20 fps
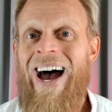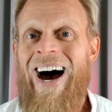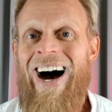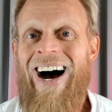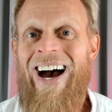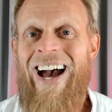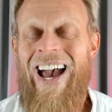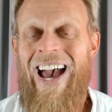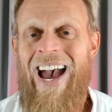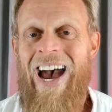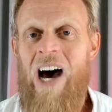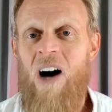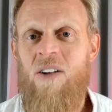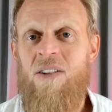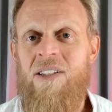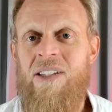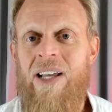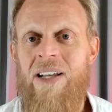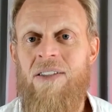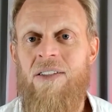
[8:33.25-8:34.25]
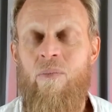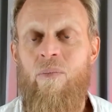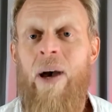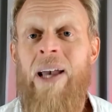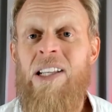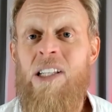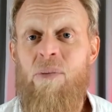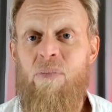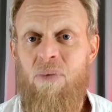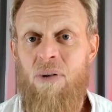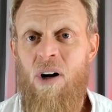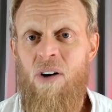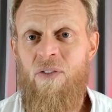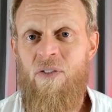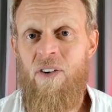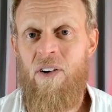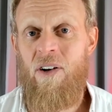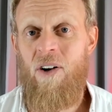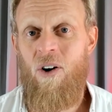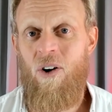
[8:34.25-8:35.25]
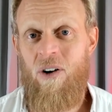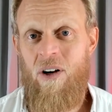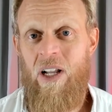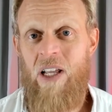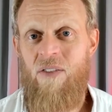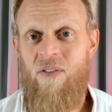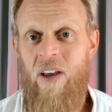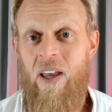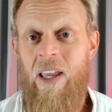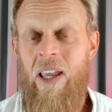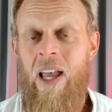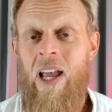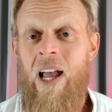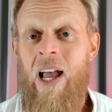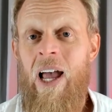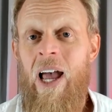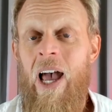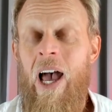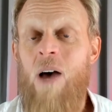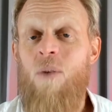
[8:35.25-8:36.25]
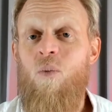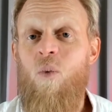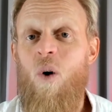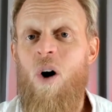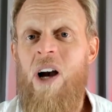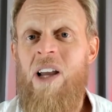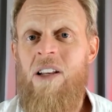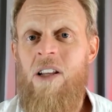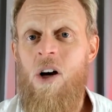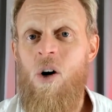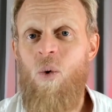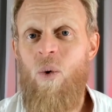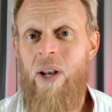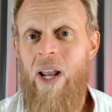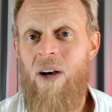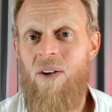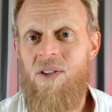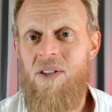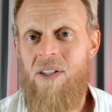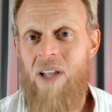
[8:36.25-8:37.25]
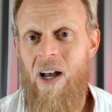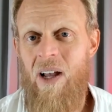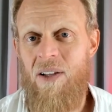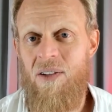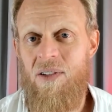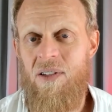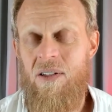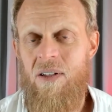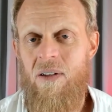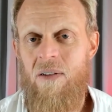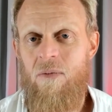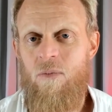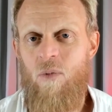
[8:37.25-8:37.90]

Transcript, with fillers: are how Tesla makes a profit on an EV and why no one else does.